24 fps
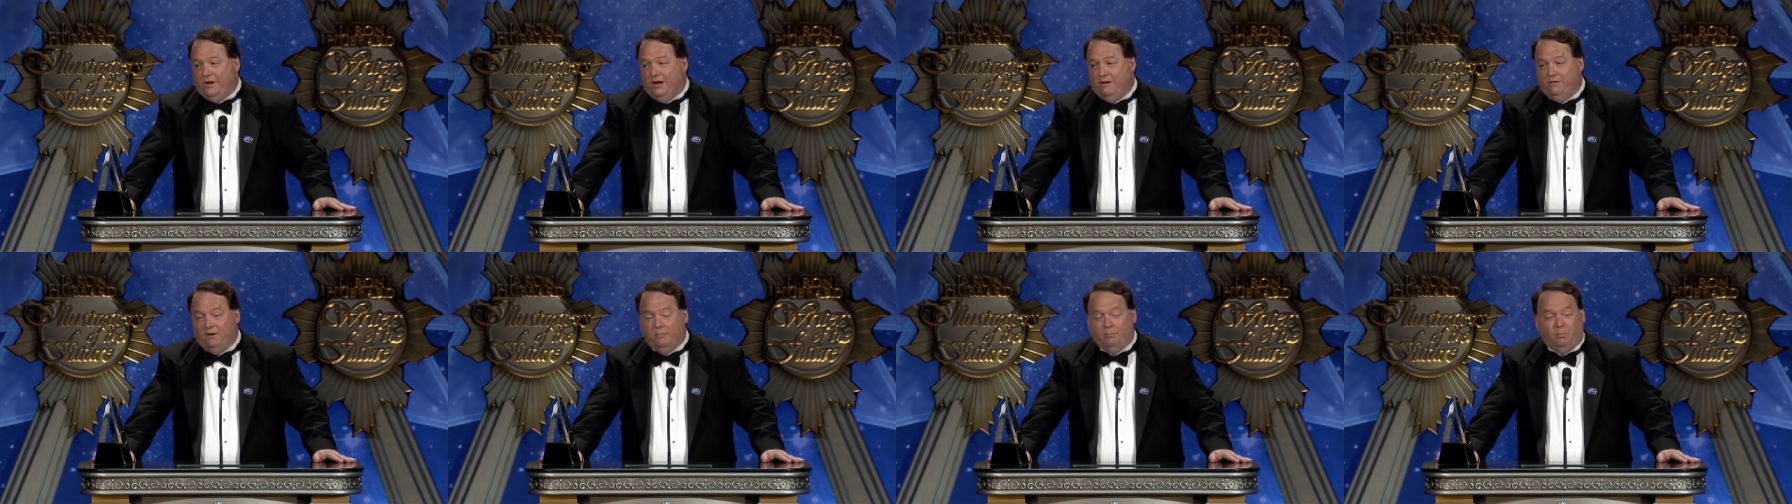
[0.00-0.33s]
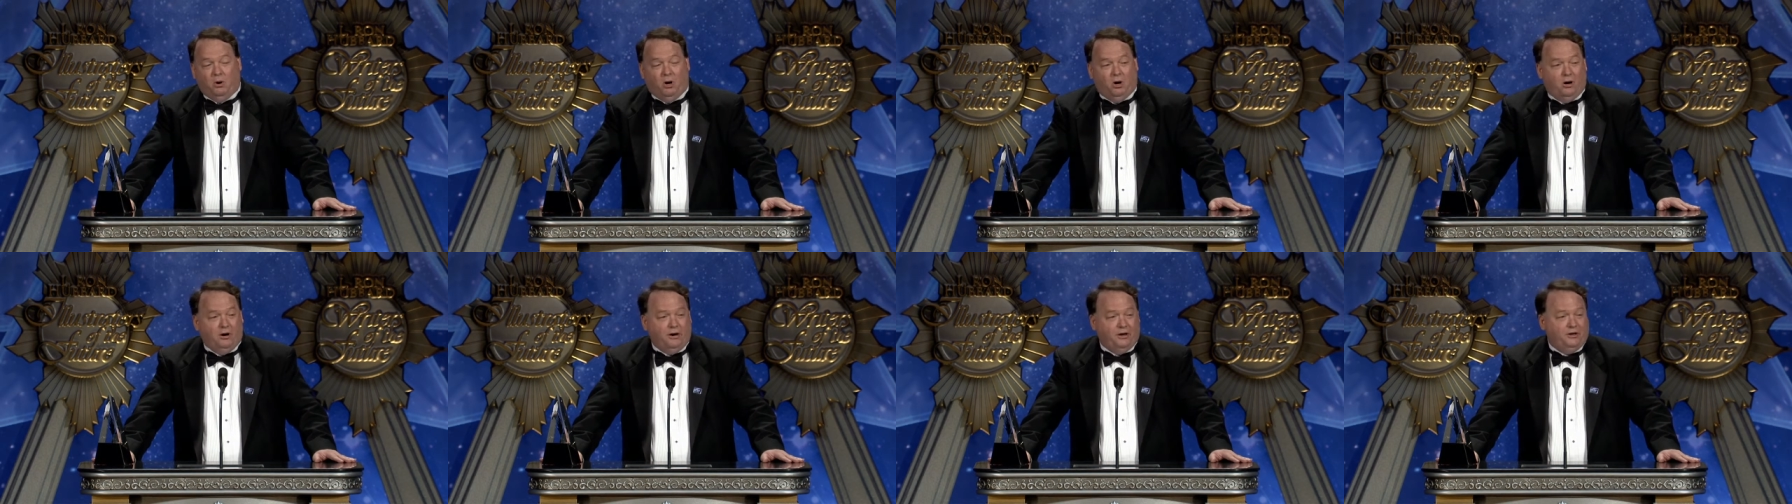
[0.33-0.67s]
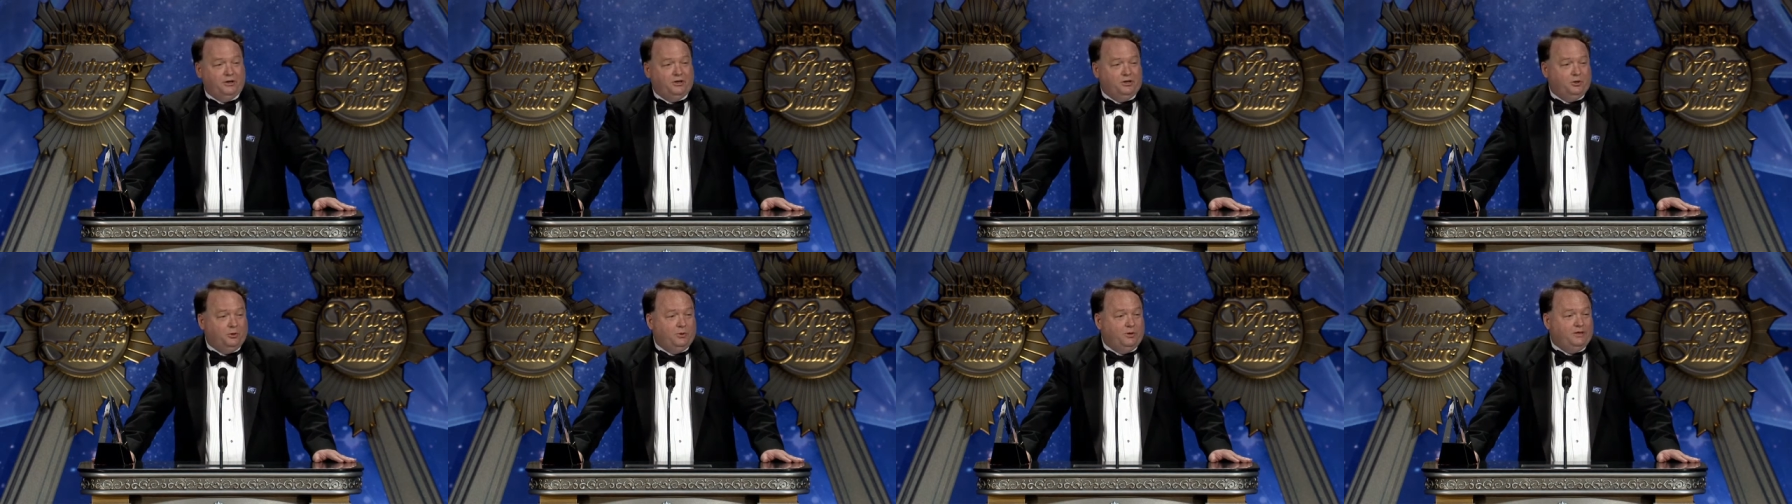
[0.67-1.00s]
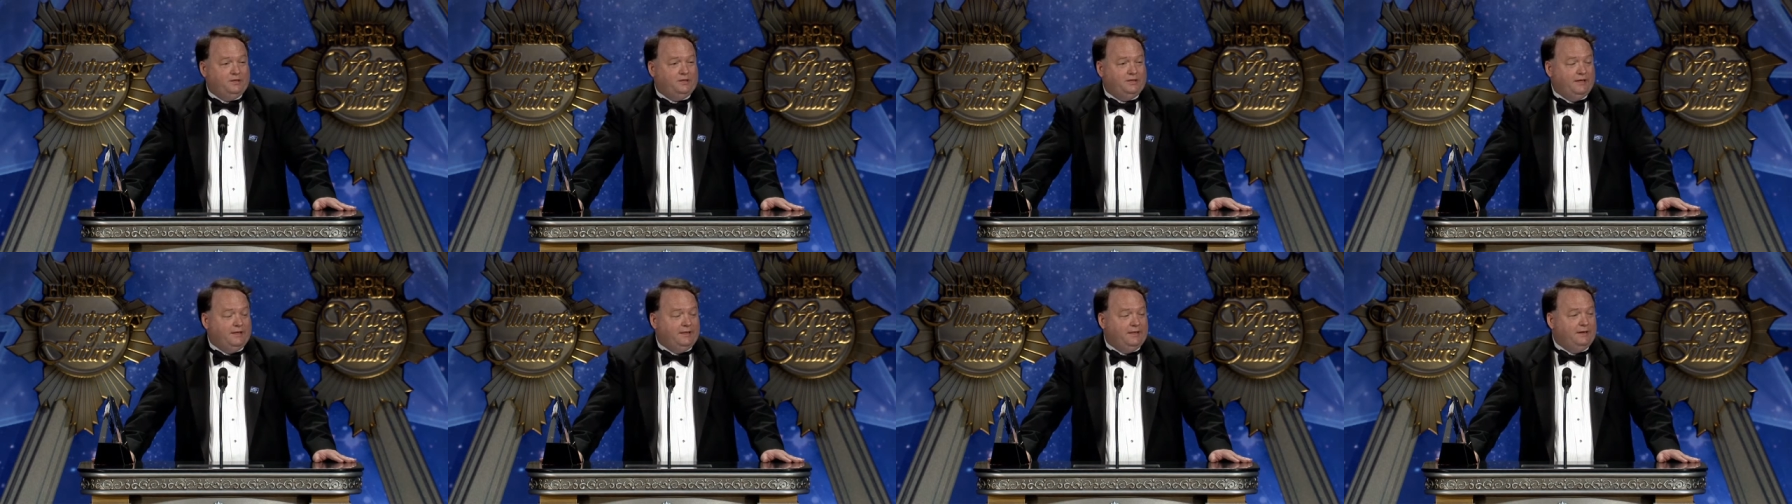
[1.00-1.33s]
have imparted to
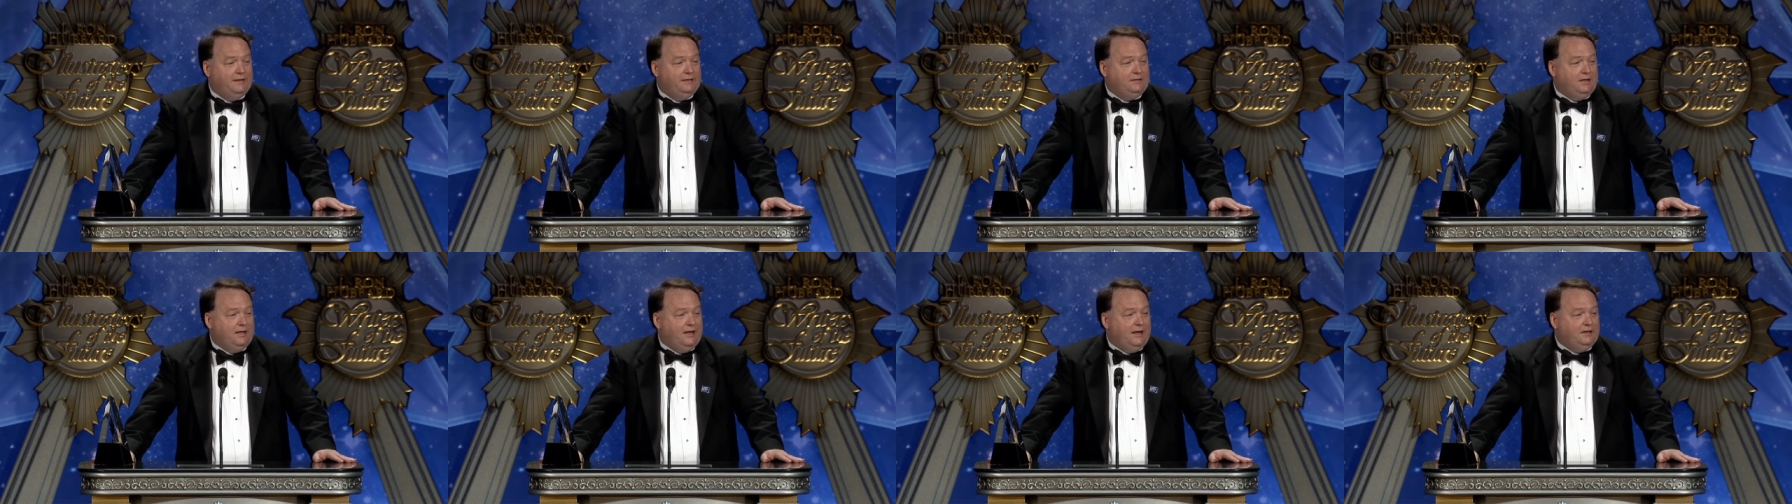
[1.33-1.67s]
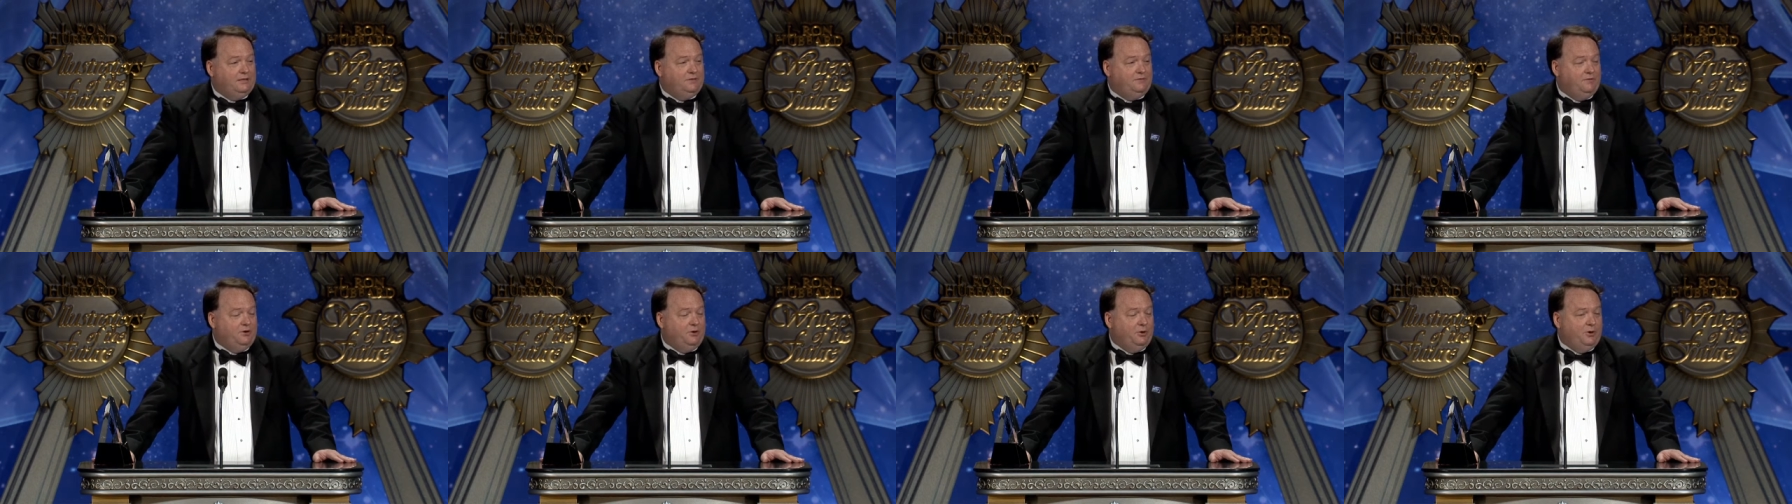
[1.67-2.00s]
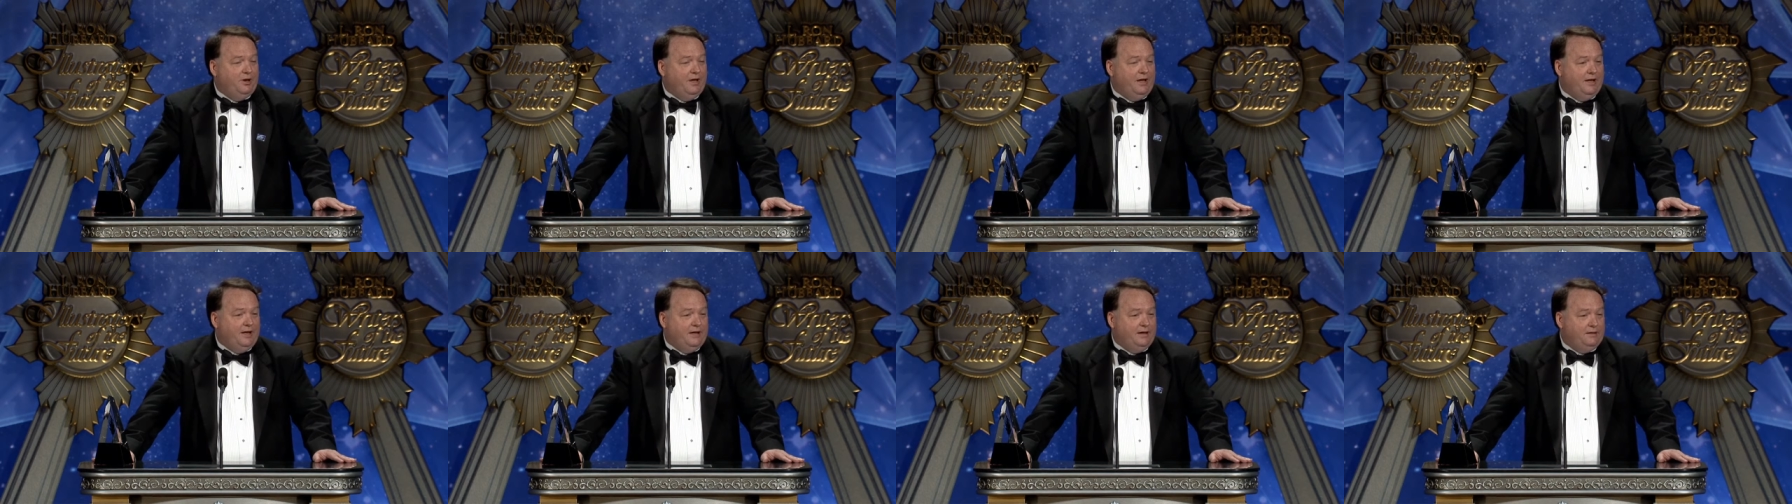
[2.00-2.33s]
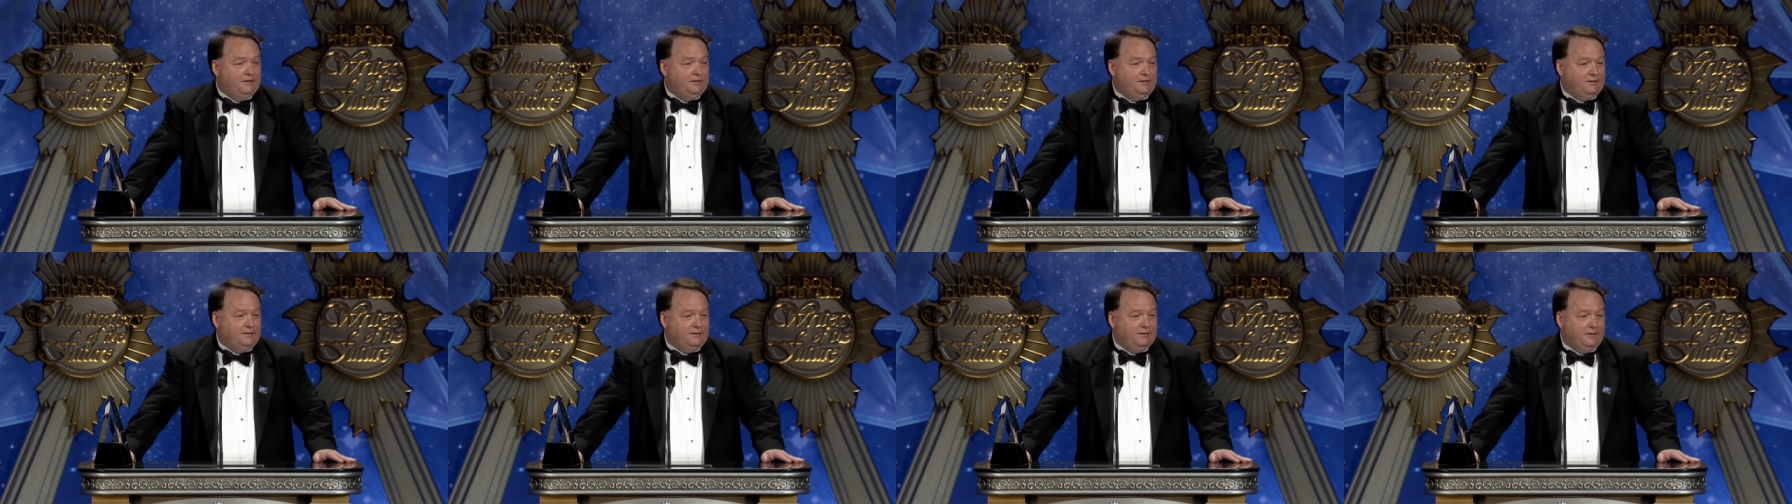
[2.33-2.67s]
us in these last few
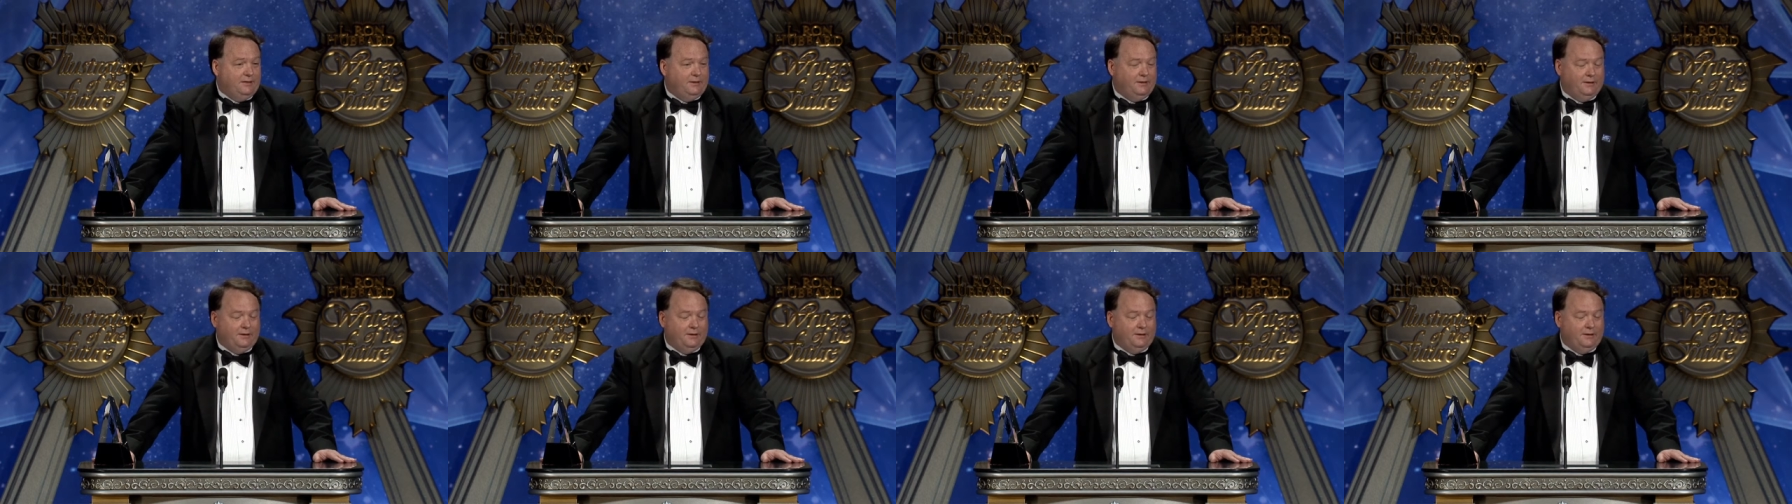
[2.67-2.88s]
days.